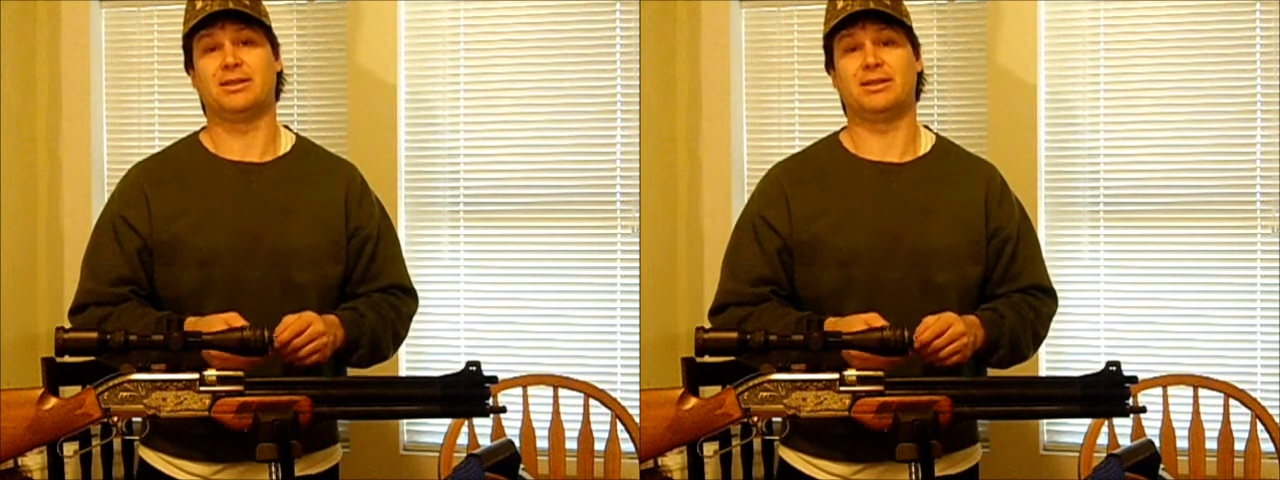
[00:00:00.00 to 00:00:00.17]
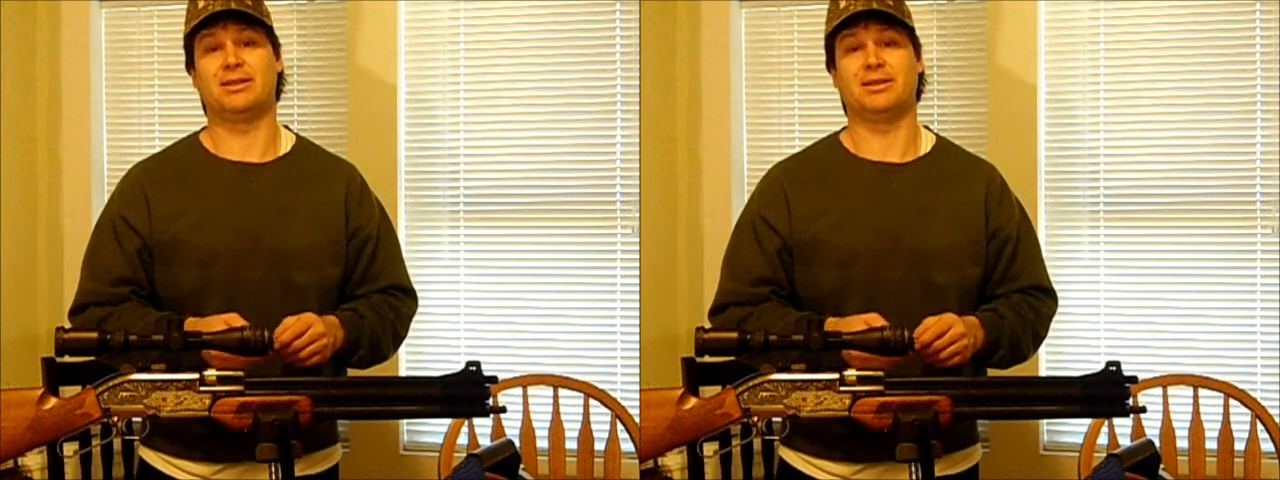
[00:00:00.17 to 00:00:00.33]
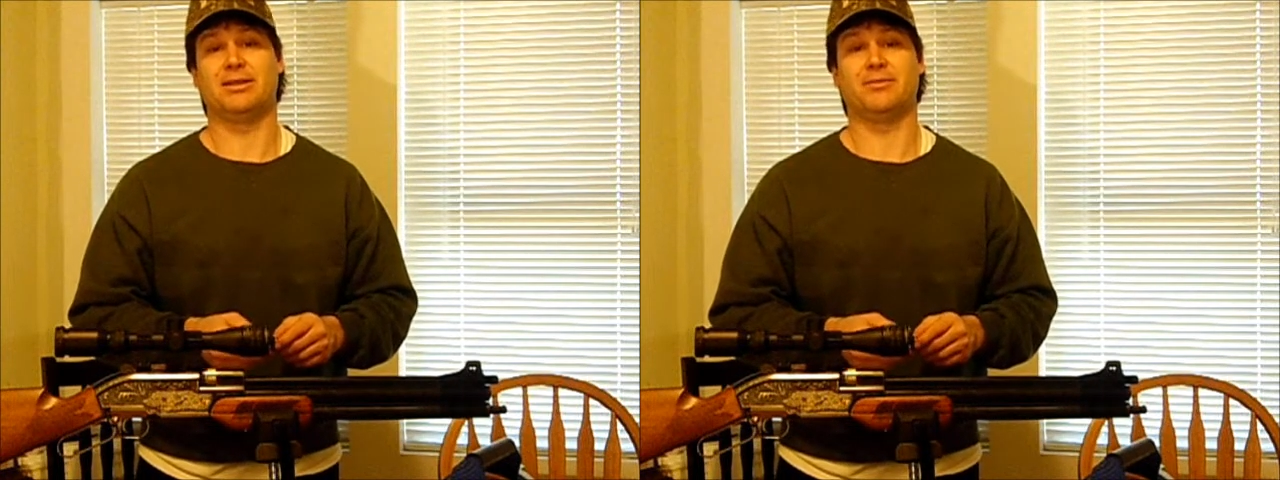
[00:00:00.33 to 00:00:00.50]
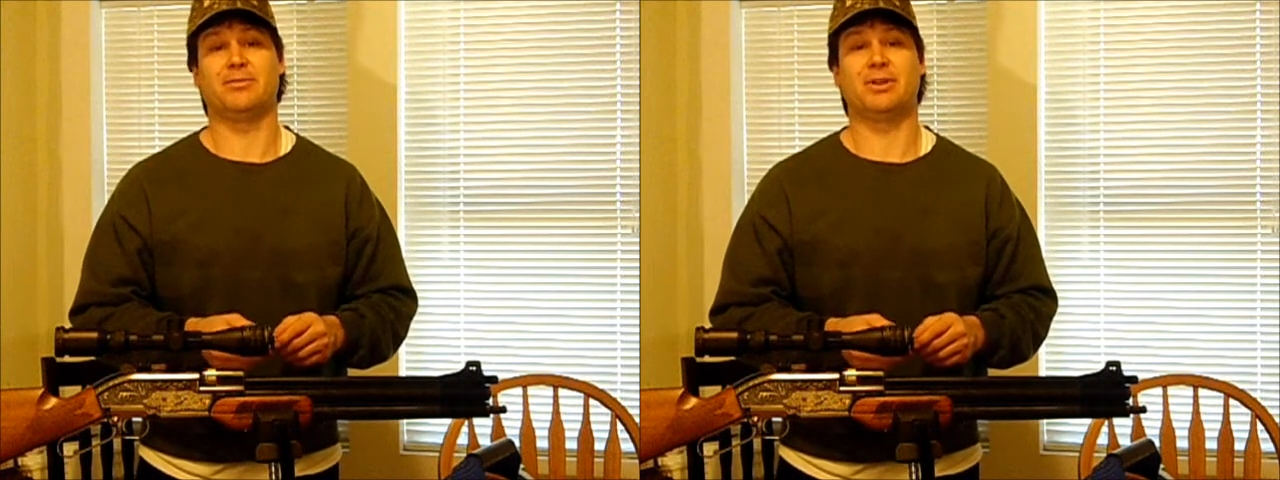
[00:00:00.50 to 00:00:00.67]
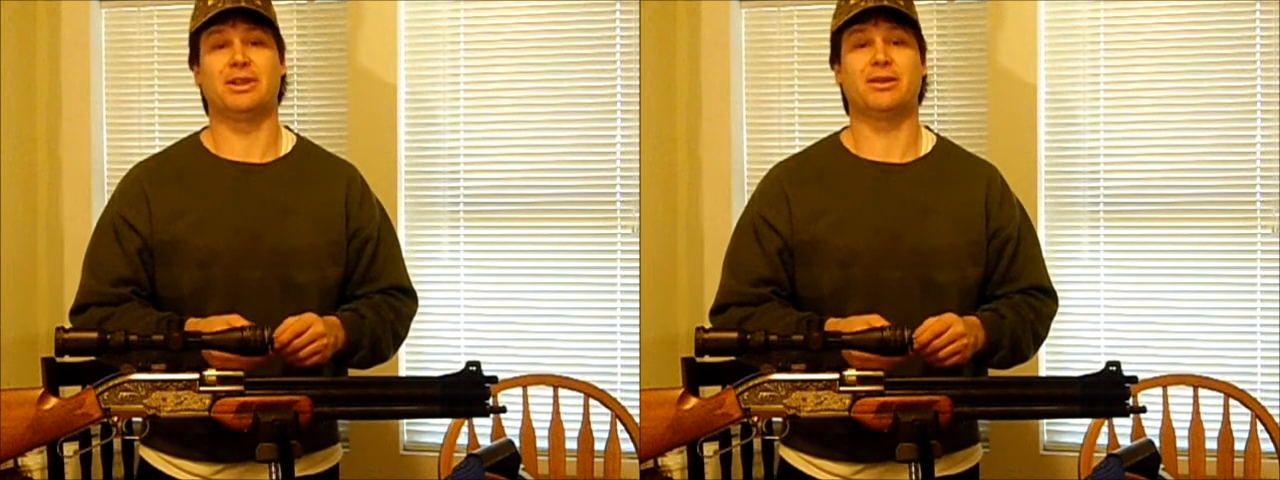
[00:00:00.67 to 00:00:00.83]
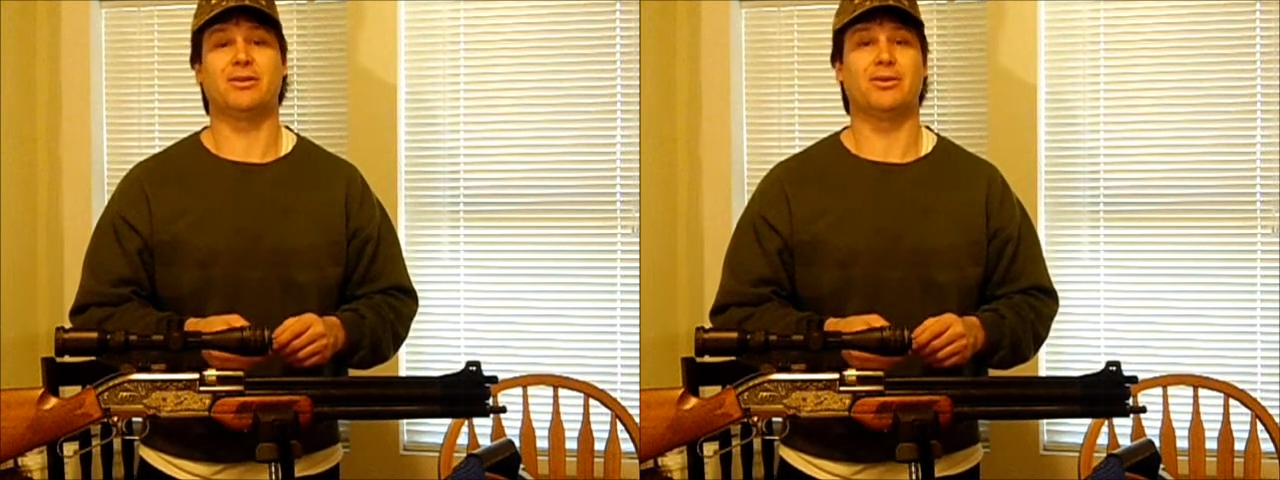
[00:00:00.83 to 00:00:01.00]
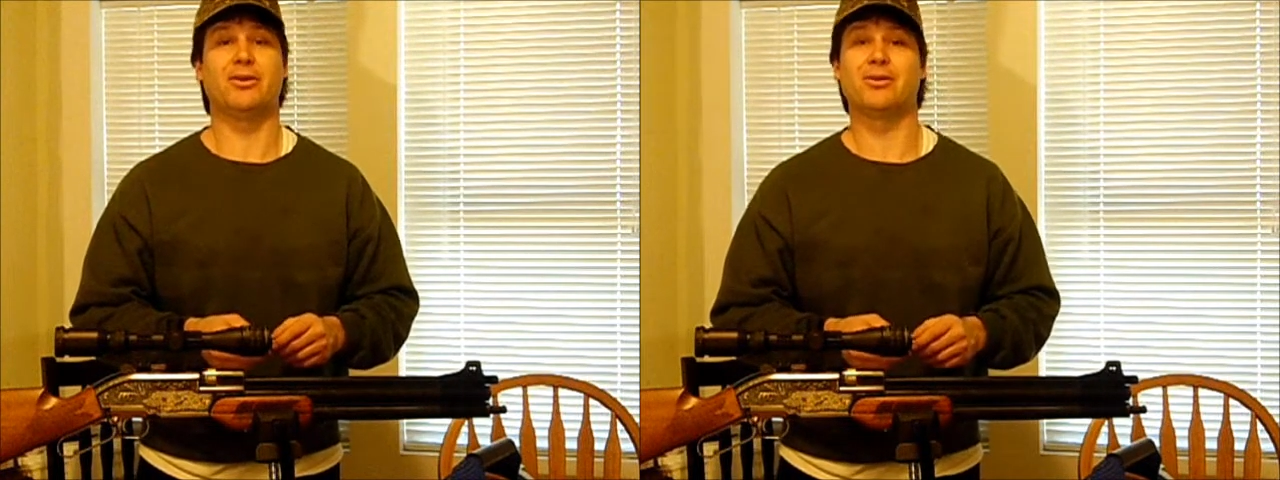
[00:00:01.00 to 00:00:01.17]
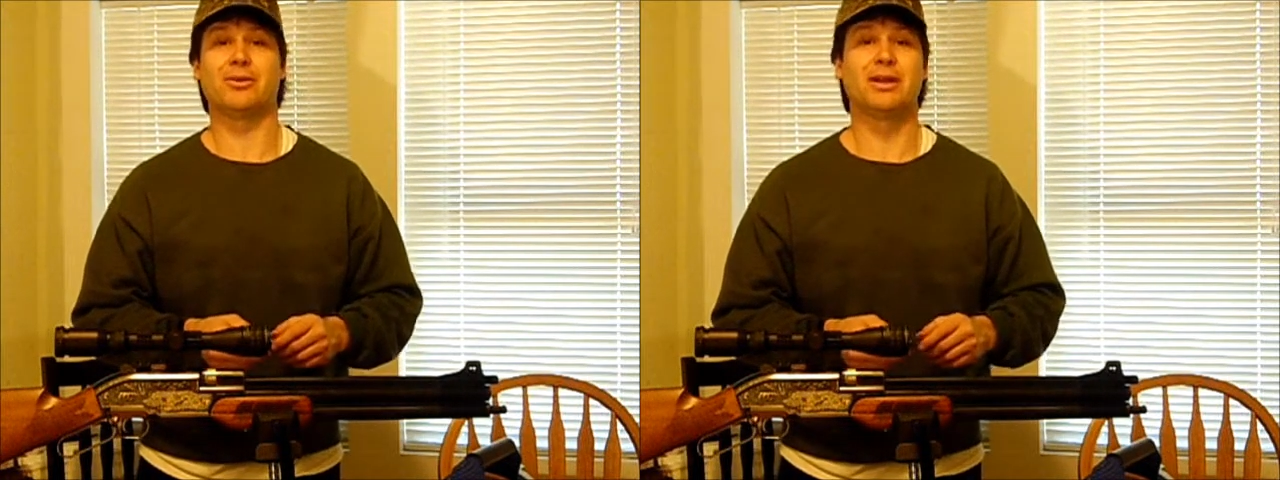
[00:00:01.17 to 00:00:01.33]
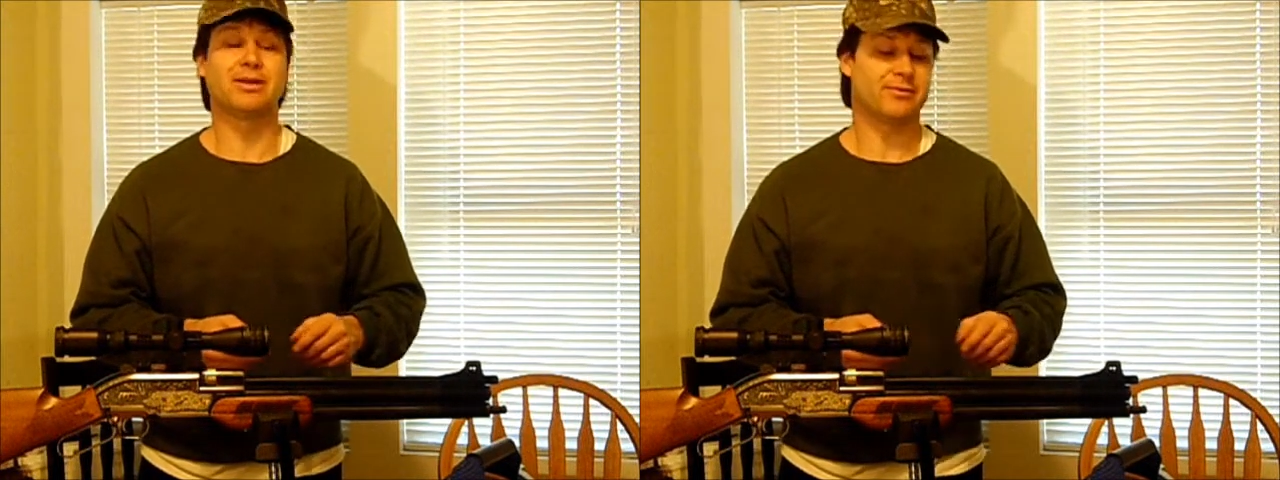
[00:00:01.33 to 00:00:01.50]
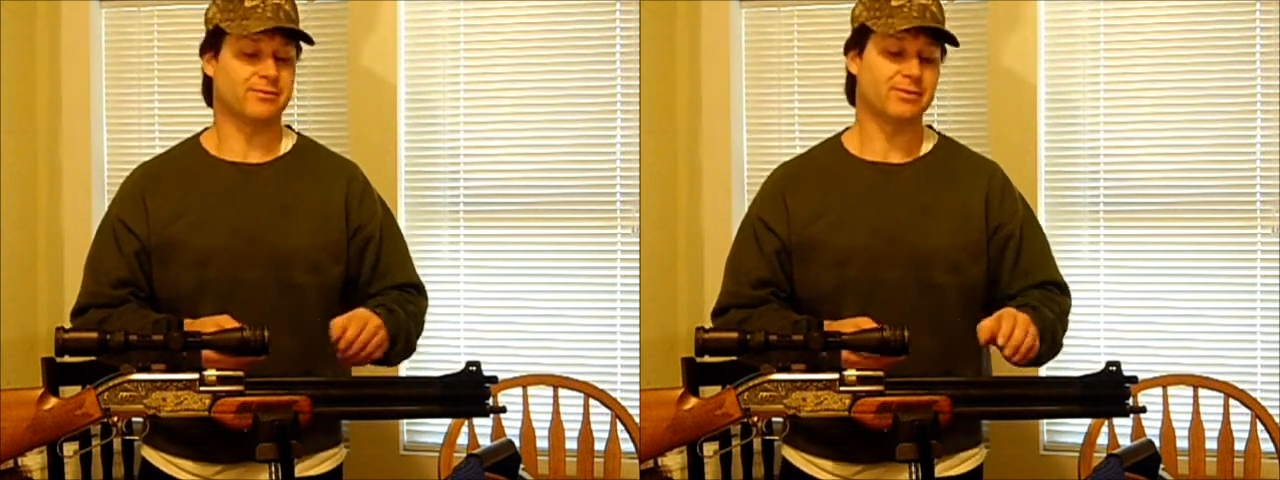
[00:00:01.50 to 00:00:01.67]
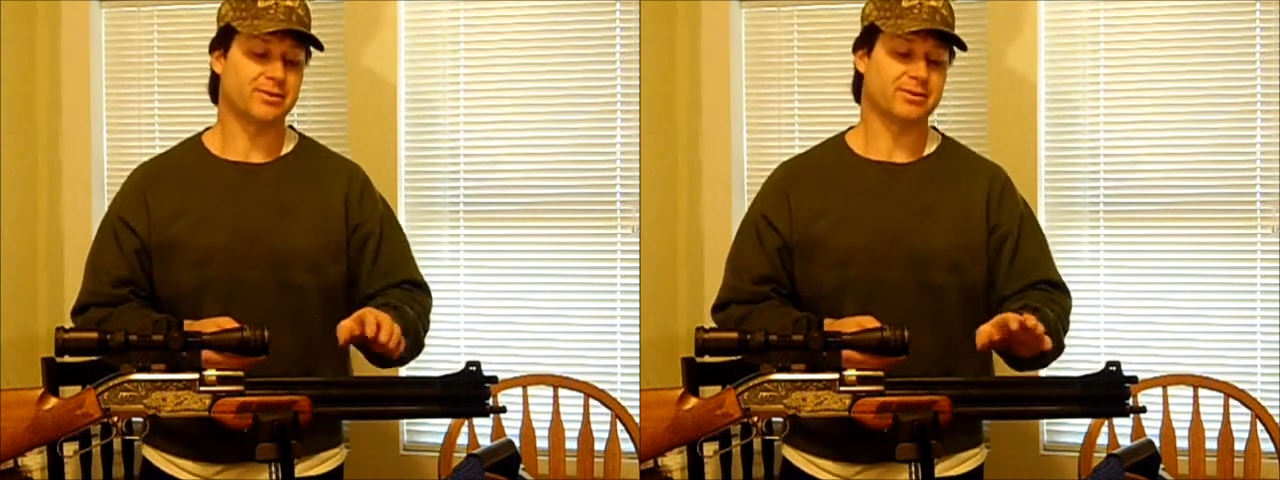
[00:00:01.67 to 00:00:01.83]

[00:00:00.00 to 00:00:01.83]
get a thicker O-ring for the